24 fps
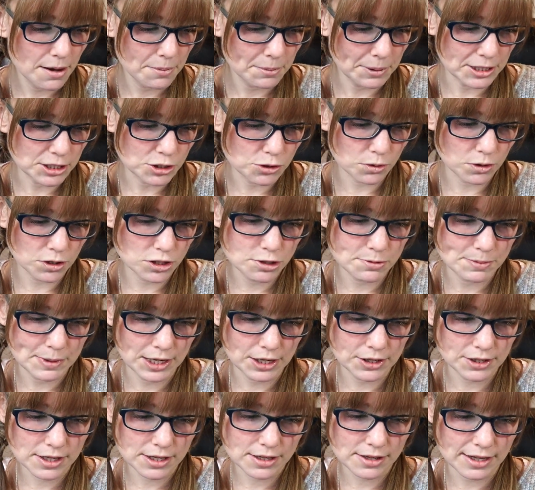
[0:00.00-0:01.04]
by George
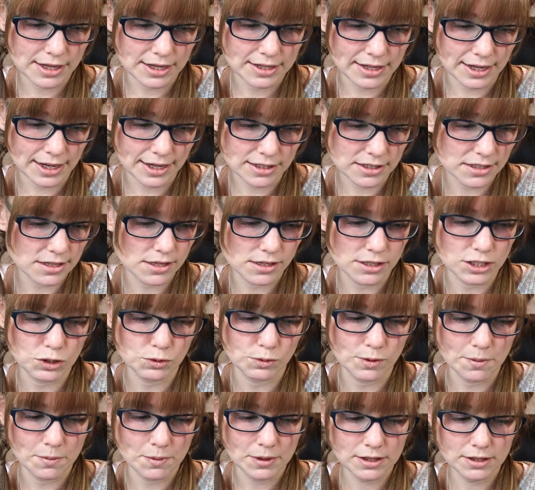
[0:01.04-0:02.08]
Meredith and Excellent
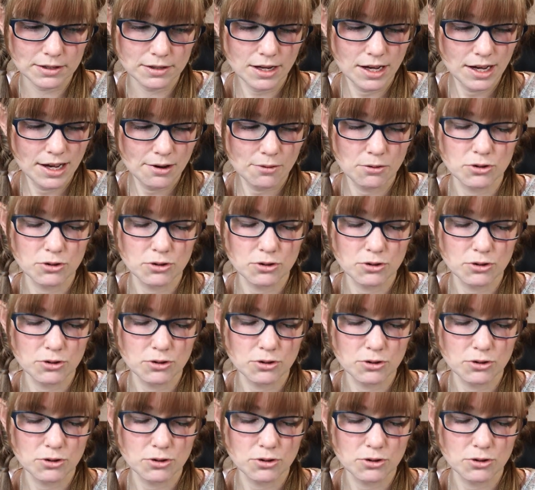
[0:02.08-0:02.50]
Women,